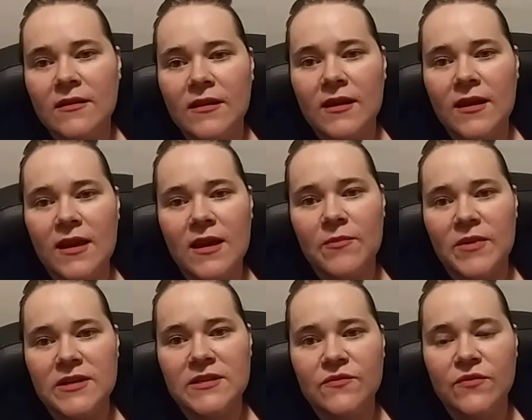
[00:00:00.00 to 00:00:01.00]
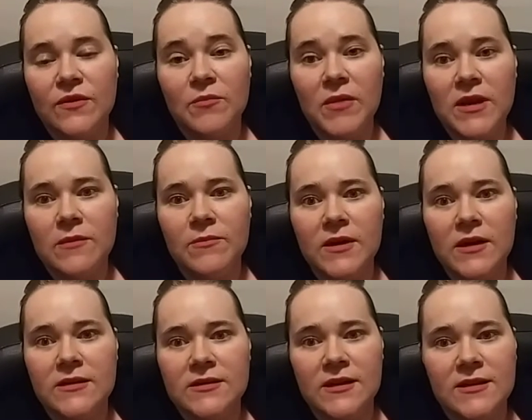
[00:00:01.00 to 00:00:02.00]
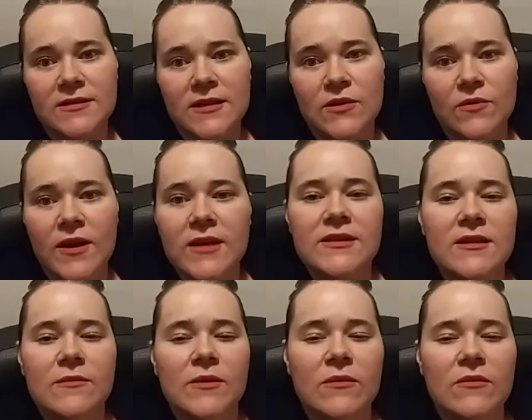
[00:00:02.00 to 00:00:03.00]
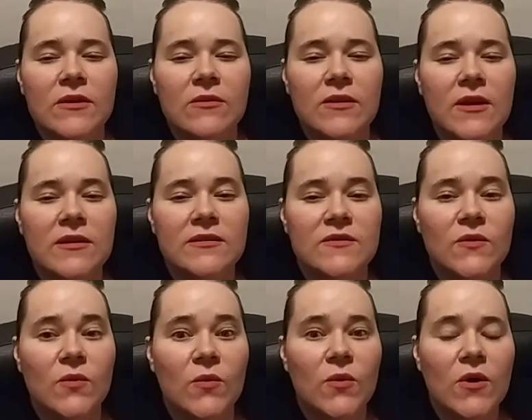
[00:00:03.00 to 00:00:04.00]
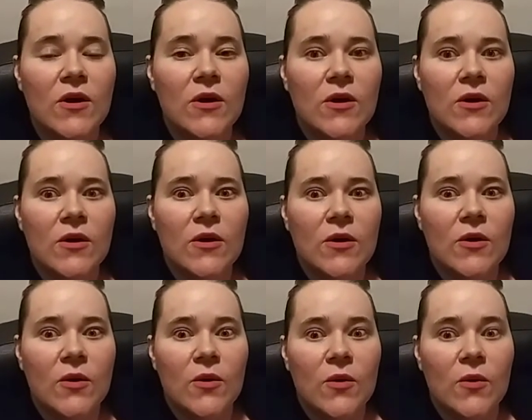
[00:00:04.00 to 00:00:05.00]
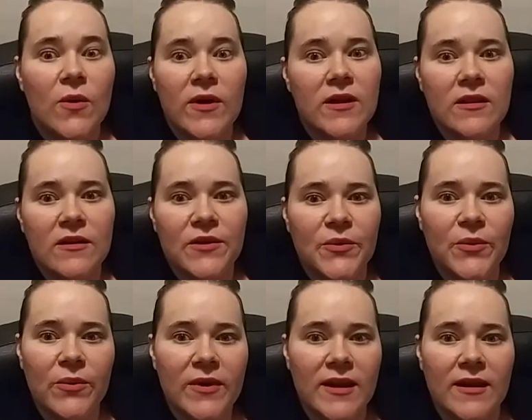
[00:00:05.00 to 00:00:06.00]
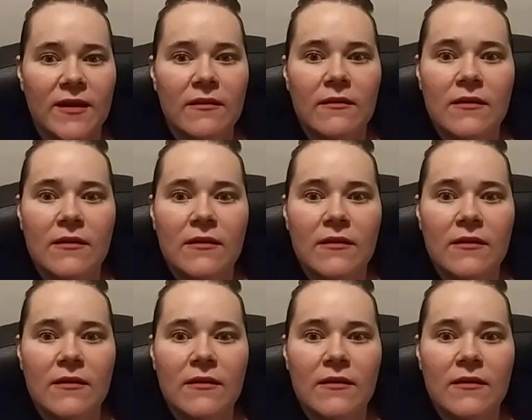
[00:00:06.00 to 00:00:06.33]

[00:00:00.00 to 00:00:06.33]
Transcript: It can't be just for the money, because like I said, you can't take the money with you in the end, so why the hell are you doing it?